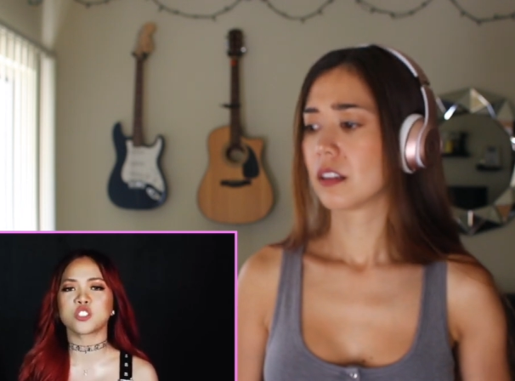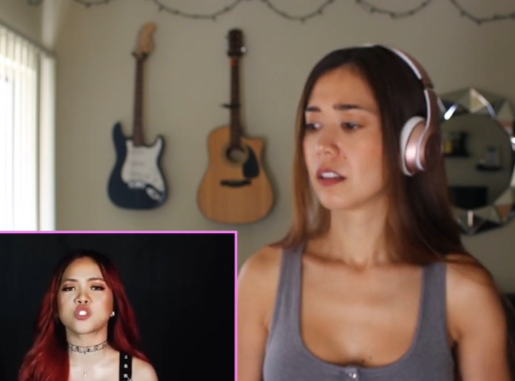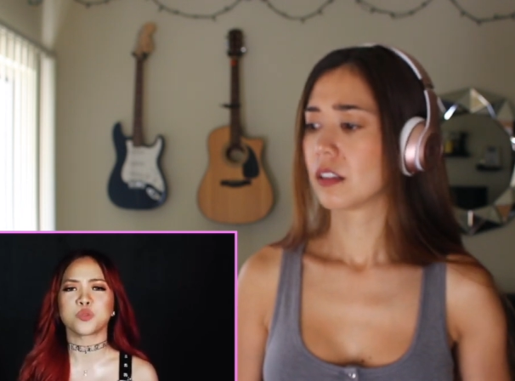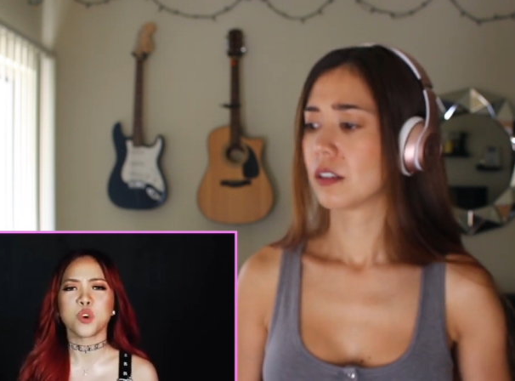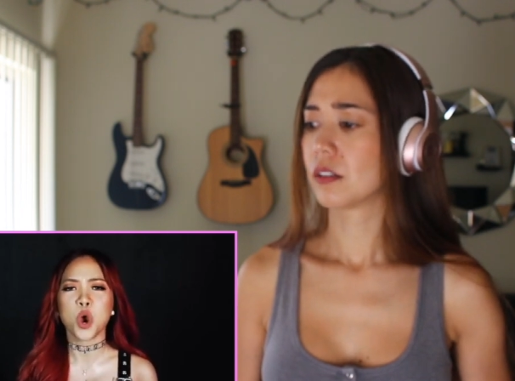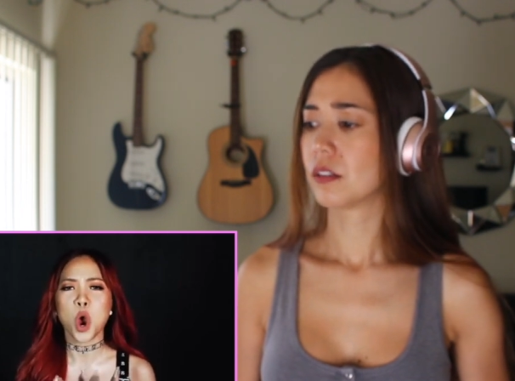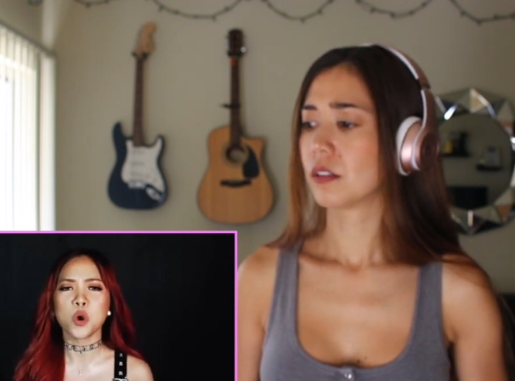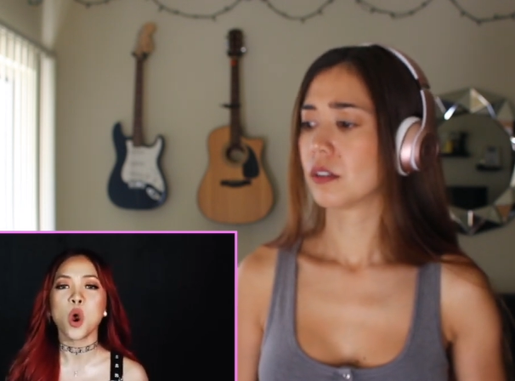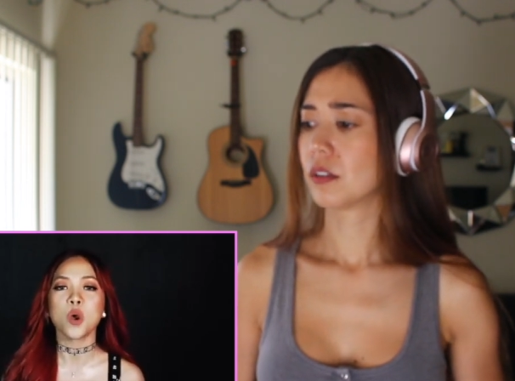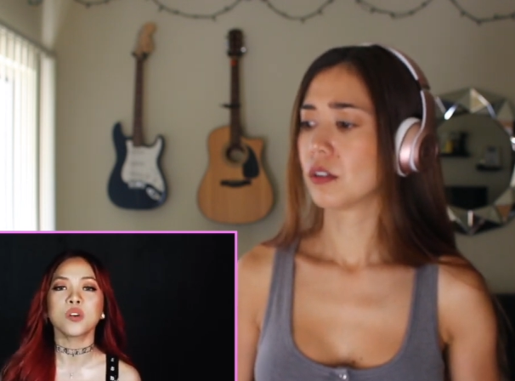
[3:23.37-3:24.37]

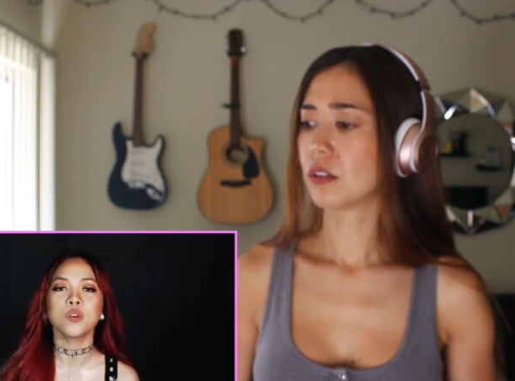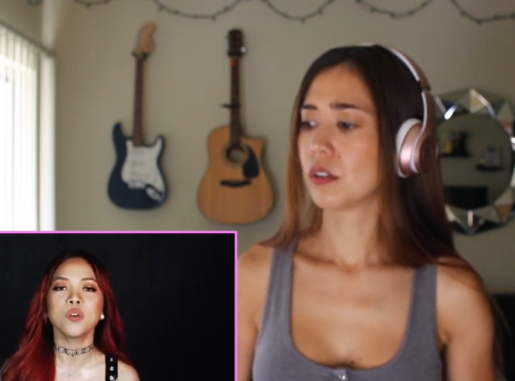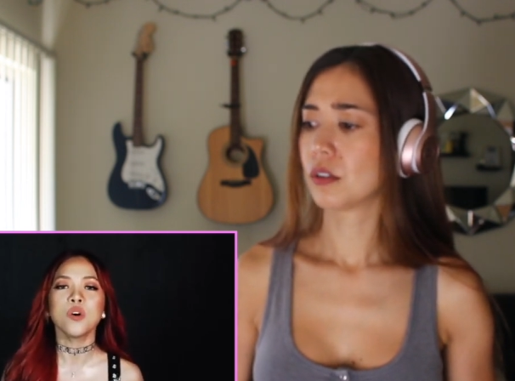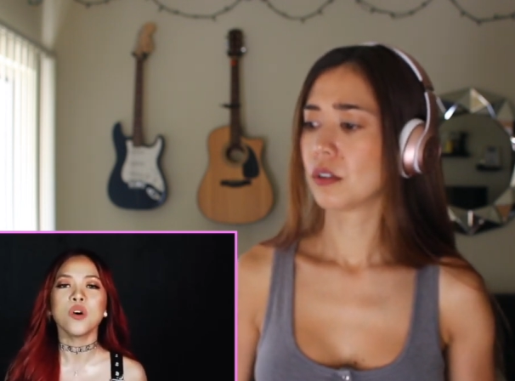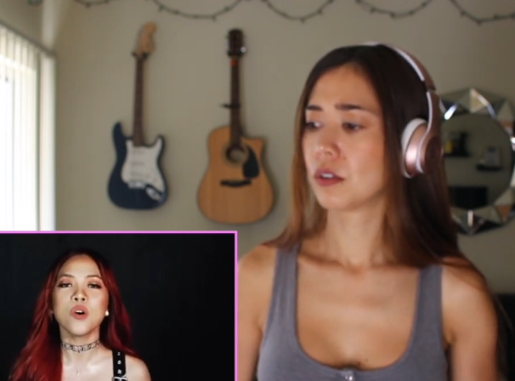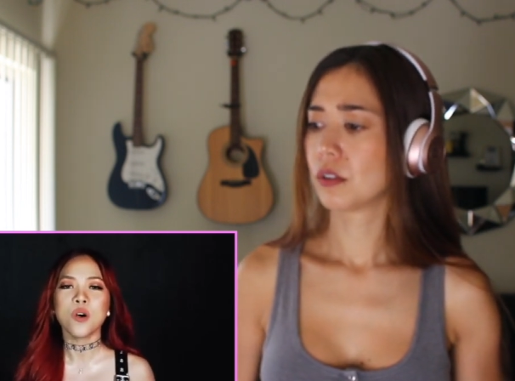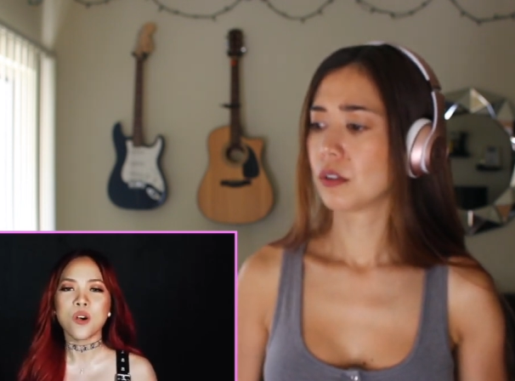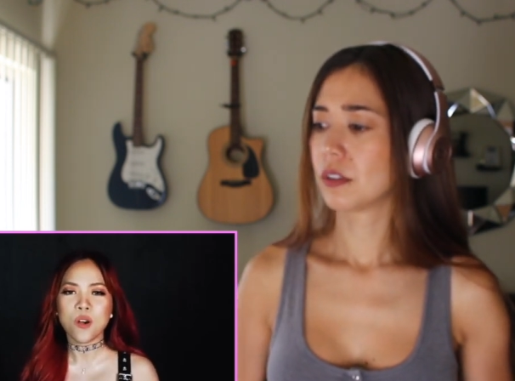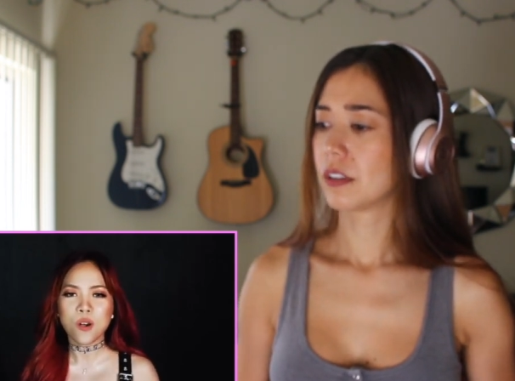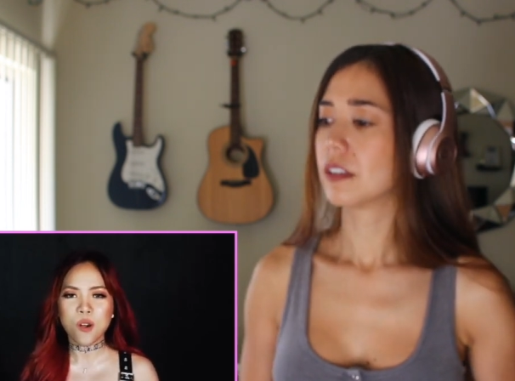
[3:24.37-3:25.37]

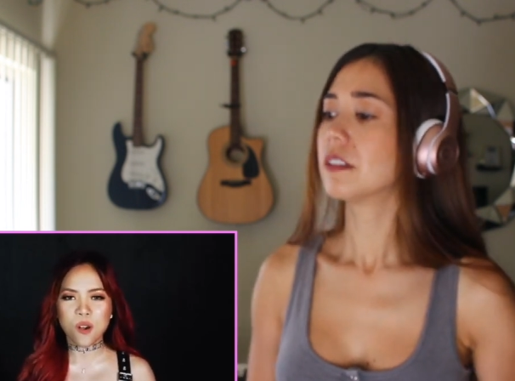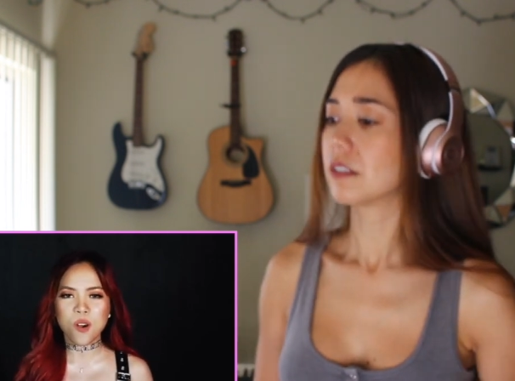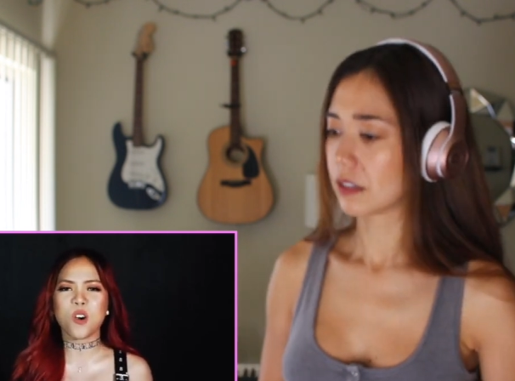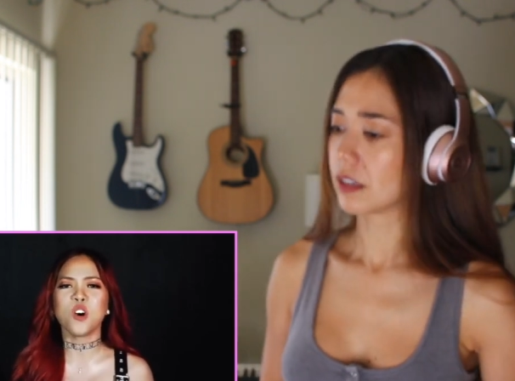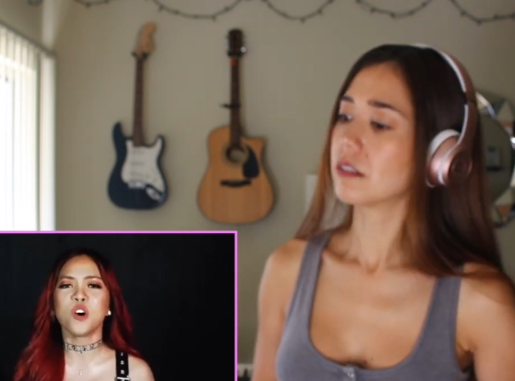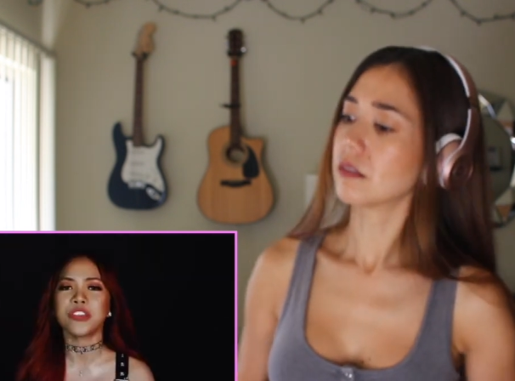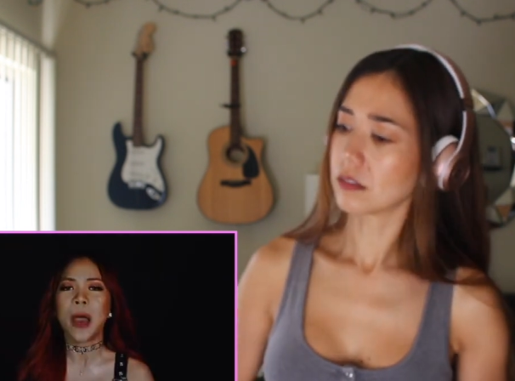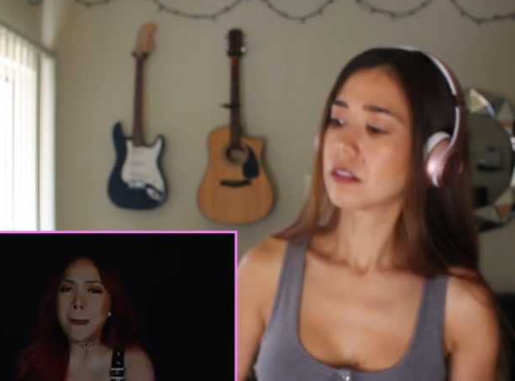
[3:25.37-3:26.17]
Speaker 1: truth,